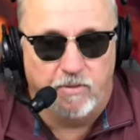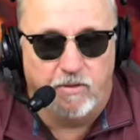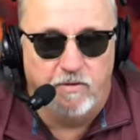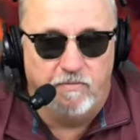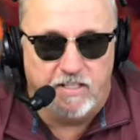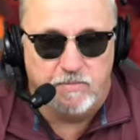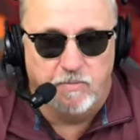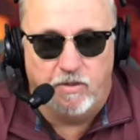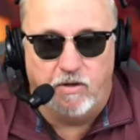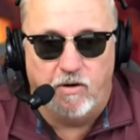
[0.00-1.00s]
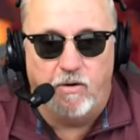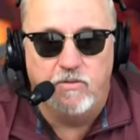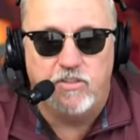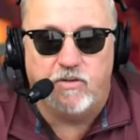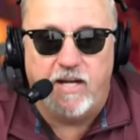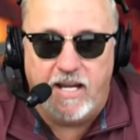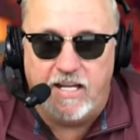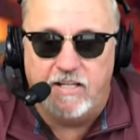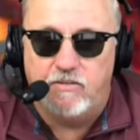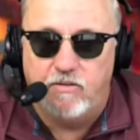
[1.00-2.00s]
Gold Investment will hold your
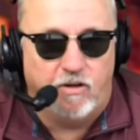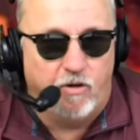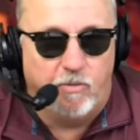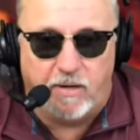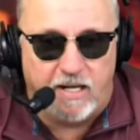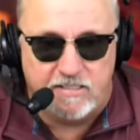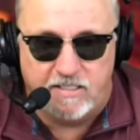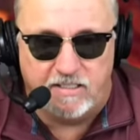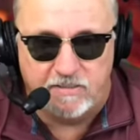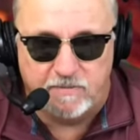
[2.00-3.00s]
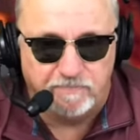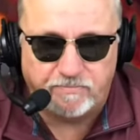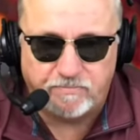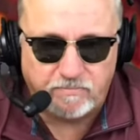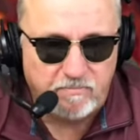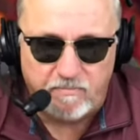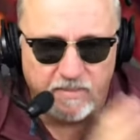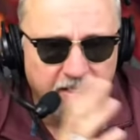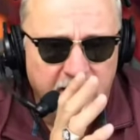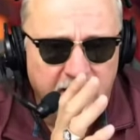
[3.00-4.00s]
hand through the whole process.
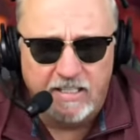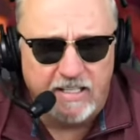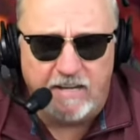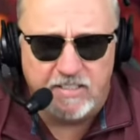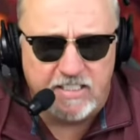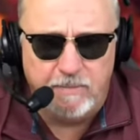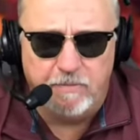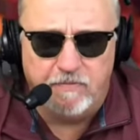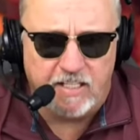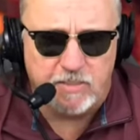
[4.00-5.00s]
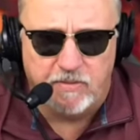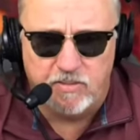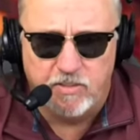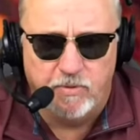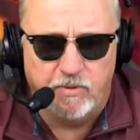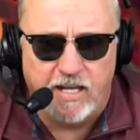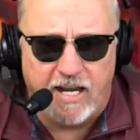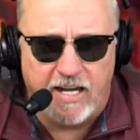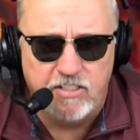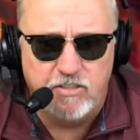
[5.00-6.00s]
They have a team of experts who will
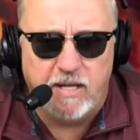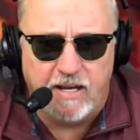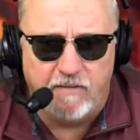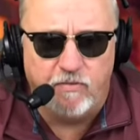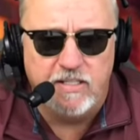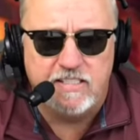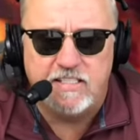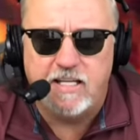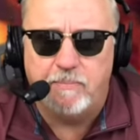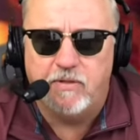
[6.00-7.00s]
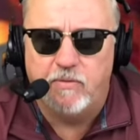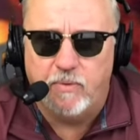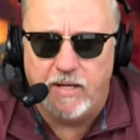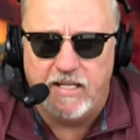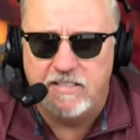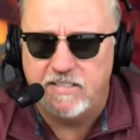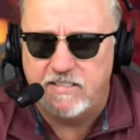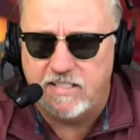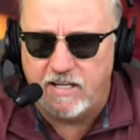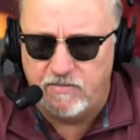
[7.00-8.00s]
guide you every step of the way to
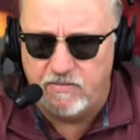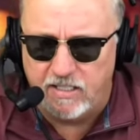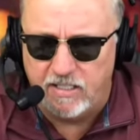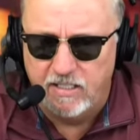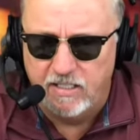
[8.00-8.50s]
safety.